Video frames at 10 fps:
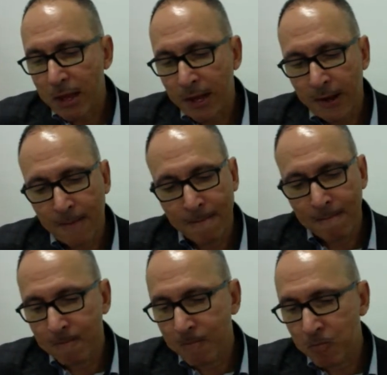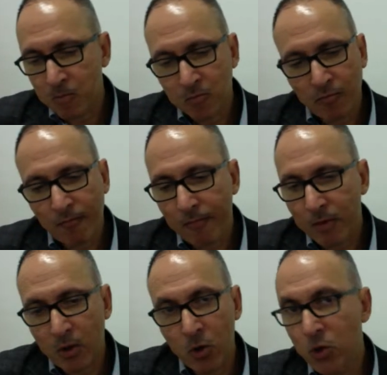and
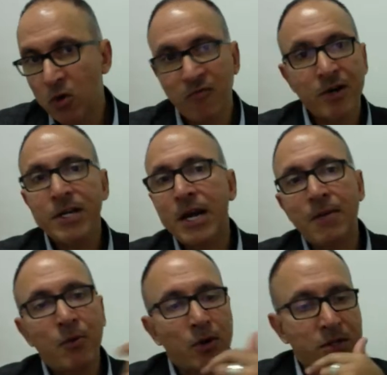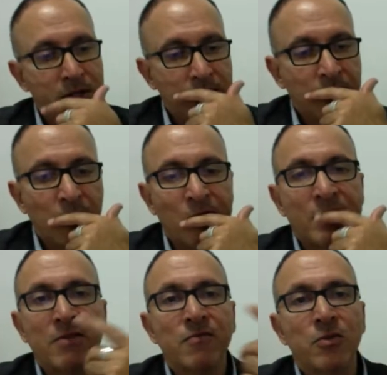you're on very high points and you're
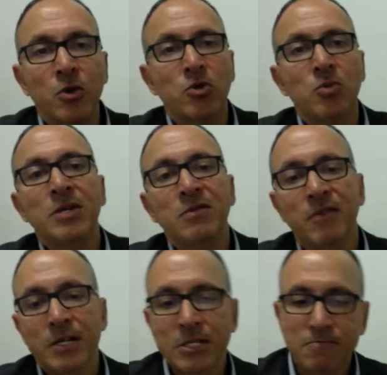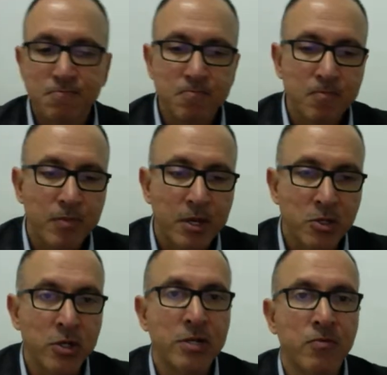waiting not to be invited,
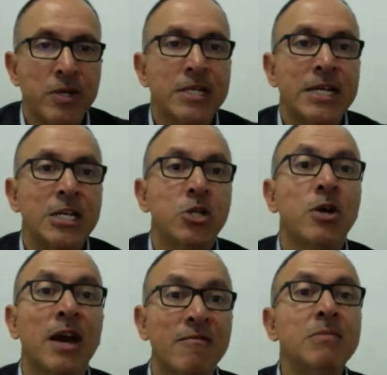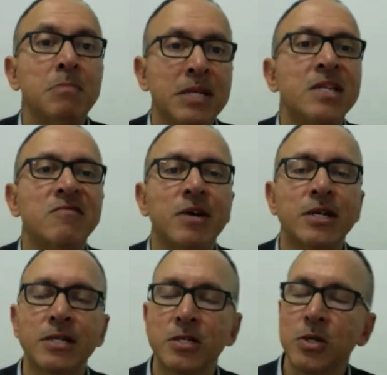waiting and you haven't been
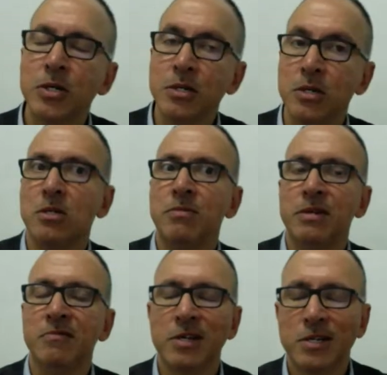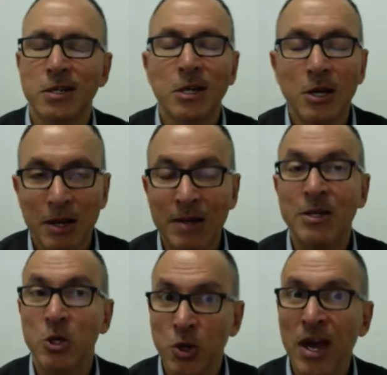invited, not to be invited,
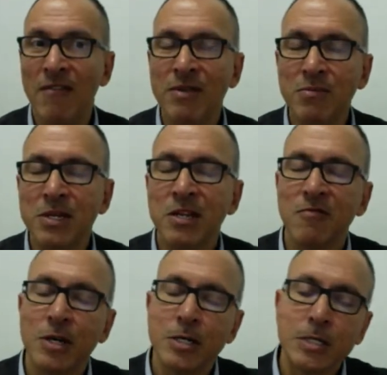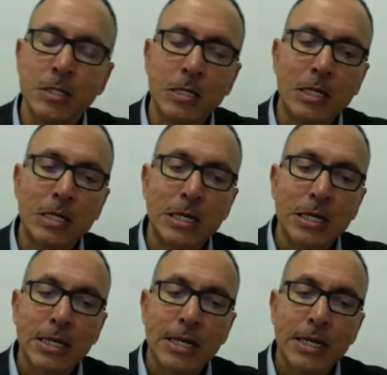like you haven't been invited.
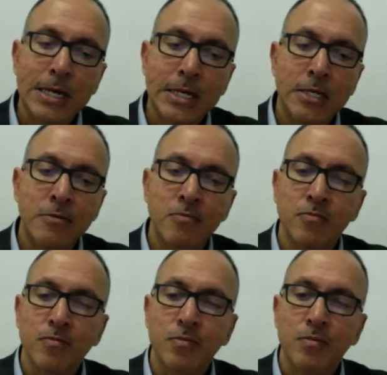And